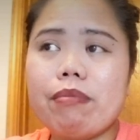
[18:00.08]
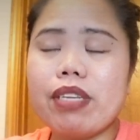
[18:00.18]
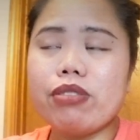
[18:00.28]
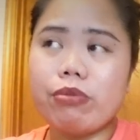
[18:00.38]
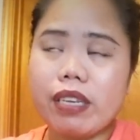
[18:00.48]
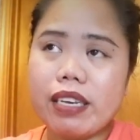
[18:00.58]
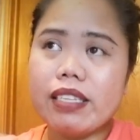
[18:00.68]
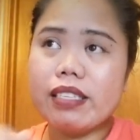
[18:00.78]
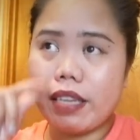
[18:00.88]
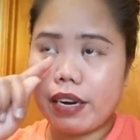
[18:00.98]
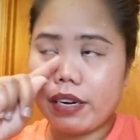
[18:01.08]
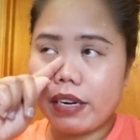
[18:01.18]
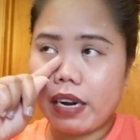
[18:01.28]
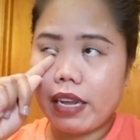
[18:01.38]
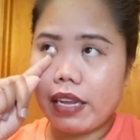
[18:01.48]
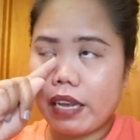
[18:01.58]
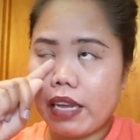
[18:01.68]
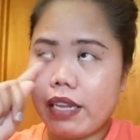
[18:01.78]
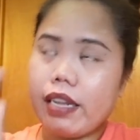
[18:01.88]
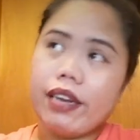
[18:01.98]
my two kids. They're
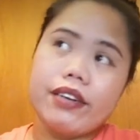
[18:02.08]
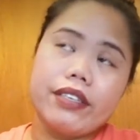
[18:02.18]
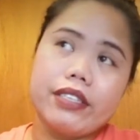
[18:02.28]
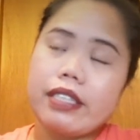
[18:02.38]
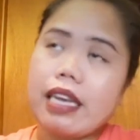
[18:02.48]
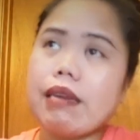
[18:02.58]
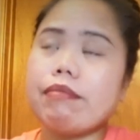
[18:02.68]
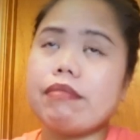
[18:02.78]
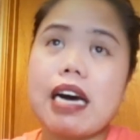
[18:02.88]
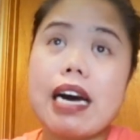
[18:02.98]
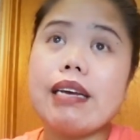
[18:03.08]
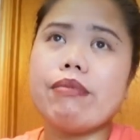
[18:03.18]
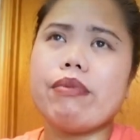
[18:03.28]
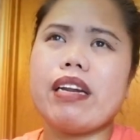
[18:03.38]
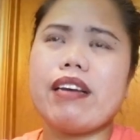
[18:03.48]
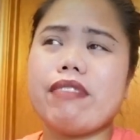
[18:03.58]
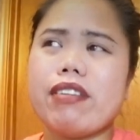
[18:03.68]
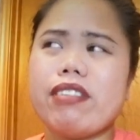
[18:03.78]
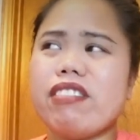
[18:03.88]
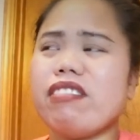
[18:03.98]
the same time when I
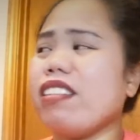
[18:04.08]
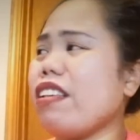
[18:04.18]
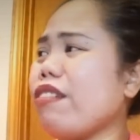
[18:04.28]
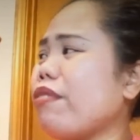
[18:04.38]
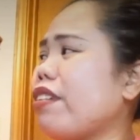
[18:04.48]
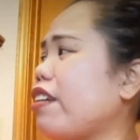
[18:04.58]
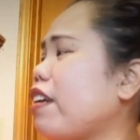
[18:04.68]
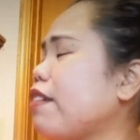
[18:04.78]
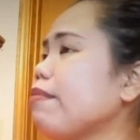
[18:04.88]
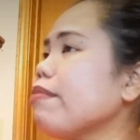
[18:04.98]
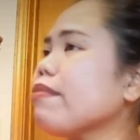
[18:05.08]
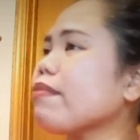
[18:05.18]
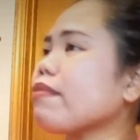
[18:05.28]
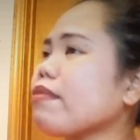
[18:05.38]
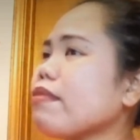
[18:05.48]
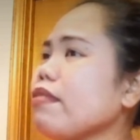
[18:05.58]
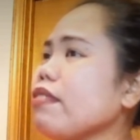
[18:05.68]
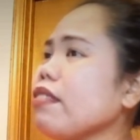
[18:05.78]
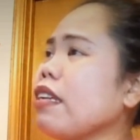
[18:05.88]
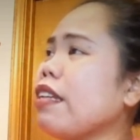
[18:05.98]
found out that they were
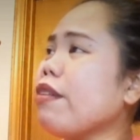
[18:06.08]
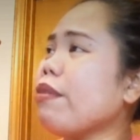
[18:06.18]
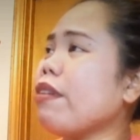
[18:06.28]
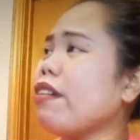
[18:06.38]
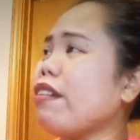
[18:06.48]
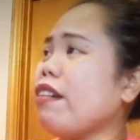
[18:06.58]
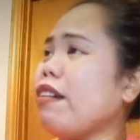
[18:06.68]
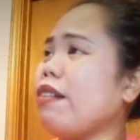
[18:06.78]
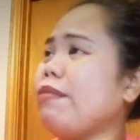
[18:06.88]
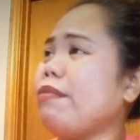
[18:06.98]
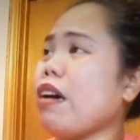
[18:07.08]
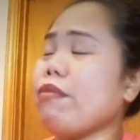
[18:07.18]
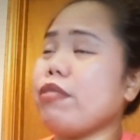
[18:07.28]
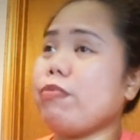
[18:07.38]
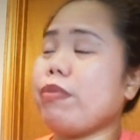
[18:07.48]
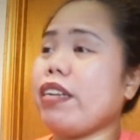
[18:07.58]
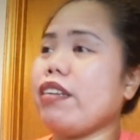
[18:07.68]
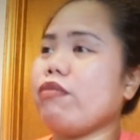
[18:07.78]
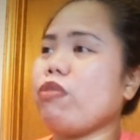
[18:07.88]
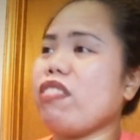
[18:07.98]
I was
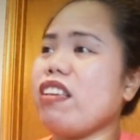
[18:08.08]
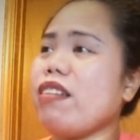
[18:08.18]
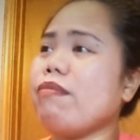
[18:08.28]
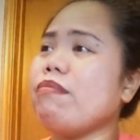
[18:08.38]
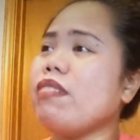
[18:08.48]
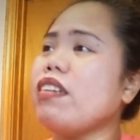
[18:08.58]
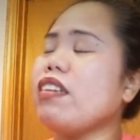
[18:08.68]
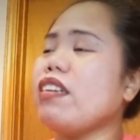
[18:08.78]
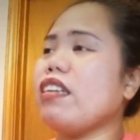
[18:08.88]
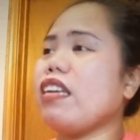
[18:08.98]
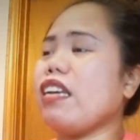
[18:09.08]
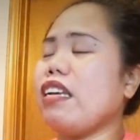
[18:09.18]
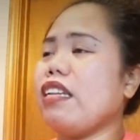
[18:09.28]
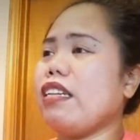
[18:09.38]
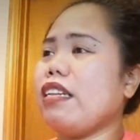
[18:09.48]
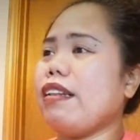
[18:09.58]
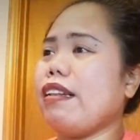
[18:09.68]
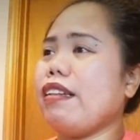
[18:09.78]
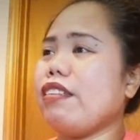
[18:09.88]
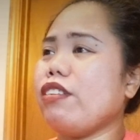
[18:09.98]
pregnant with them, and
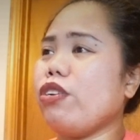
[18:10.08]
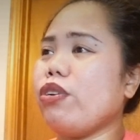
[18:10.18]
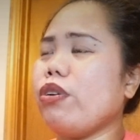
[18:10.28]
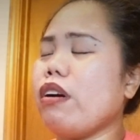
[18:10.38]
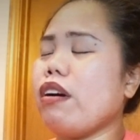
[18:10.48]
you know,